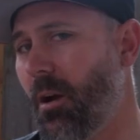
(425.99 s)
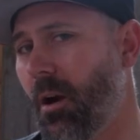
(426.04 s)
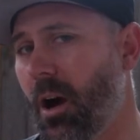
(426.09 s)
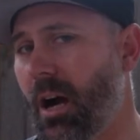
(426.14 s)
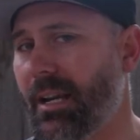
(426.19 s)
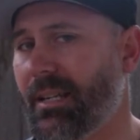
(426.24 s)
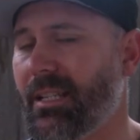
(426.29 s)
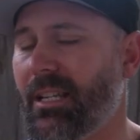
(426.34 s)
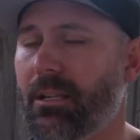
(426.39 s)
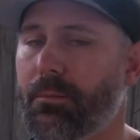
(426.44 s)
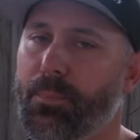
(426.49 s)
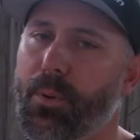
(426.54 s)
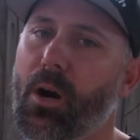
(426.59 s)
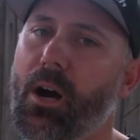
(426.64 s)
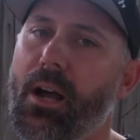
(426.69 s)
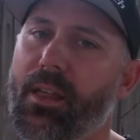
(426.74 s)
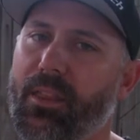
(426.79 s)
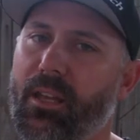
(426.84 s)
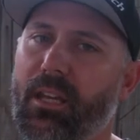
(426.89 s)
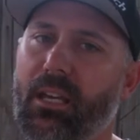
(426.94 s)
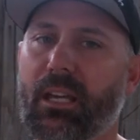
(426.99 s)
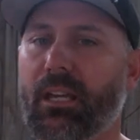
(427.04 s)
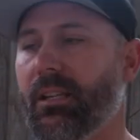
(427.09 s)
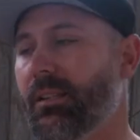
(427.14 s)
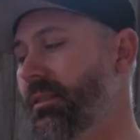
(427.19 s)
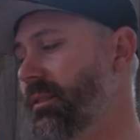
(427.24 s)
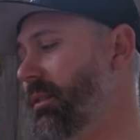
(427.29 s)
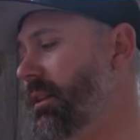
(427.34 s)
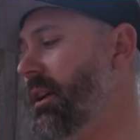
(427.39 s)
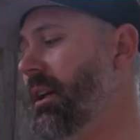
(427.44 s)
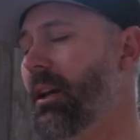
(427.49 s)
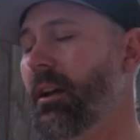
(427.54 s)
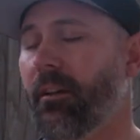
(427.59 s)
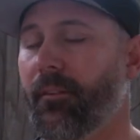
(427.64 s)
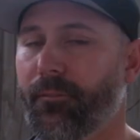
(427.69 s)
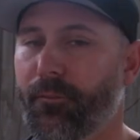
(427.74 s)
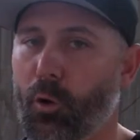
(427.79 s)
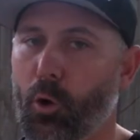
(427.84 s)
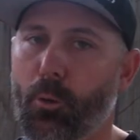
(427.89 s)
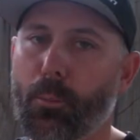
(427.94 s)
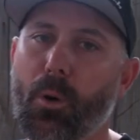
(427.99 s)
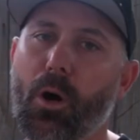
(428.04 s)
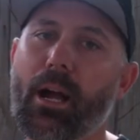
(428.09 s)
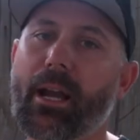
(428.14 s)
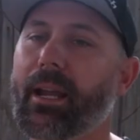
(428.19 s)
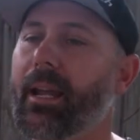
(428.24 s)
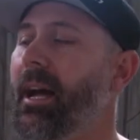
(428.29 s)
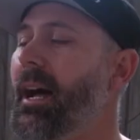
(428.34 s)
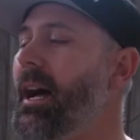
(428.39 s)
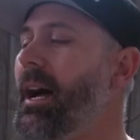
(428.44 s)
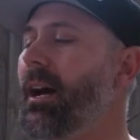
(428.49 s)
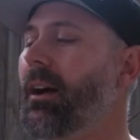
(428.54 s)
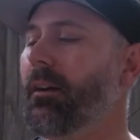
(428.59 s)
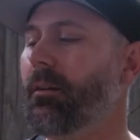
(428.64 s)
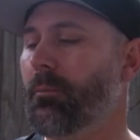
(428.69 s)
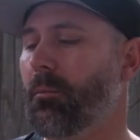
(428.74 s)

I did buy these for my car.